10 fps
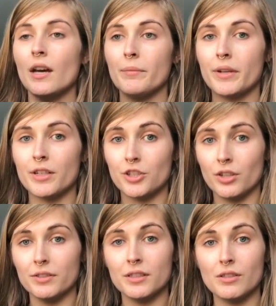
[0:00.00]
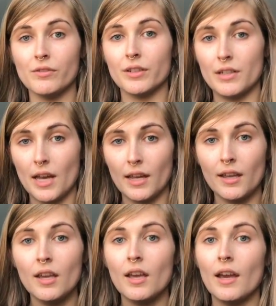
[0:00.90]
I'm gonna chill this
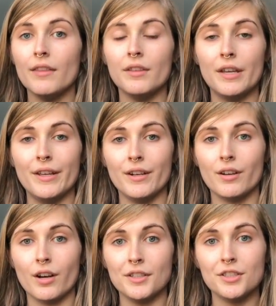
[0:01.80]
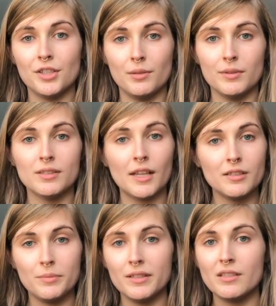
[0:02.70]
overnight and then garnish it with
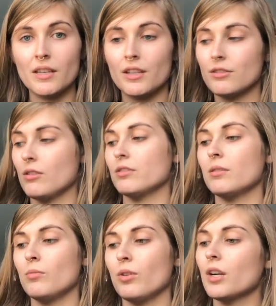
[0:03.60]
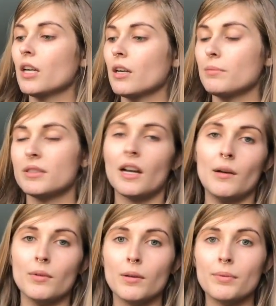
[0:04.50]
sesame seeds or some more herbs.
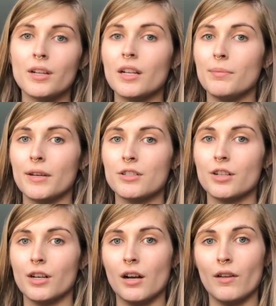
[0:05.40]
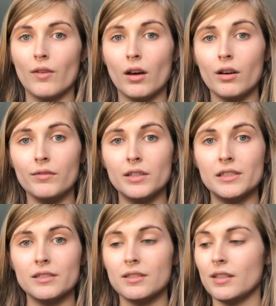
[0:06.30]
I will put in a picture of all
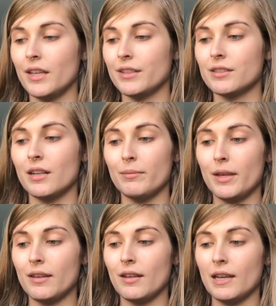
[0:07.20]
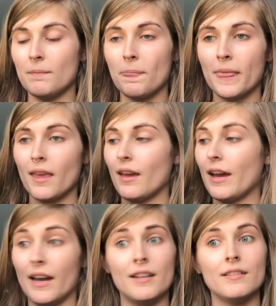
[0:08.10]
these things that I'm making
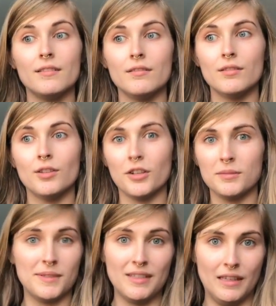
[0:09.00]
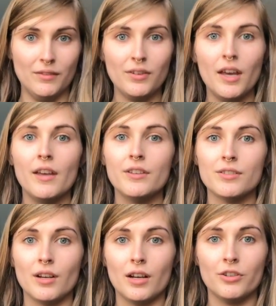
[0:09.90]
at Christmas Eve.
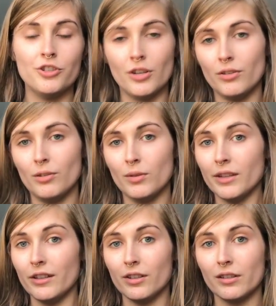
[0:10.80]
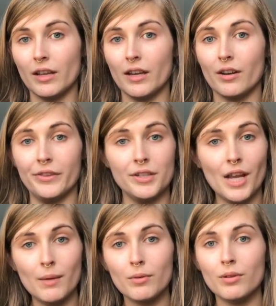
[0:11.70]
So I'll show you what they look like on the
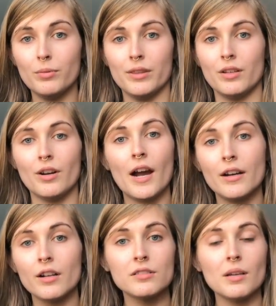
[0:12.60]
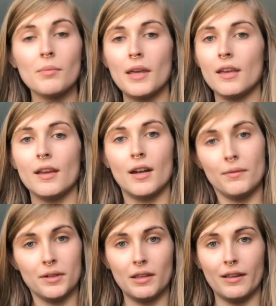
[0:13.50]
table with the crackers I'm making and
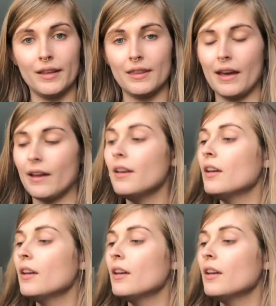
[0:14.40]
everything like that.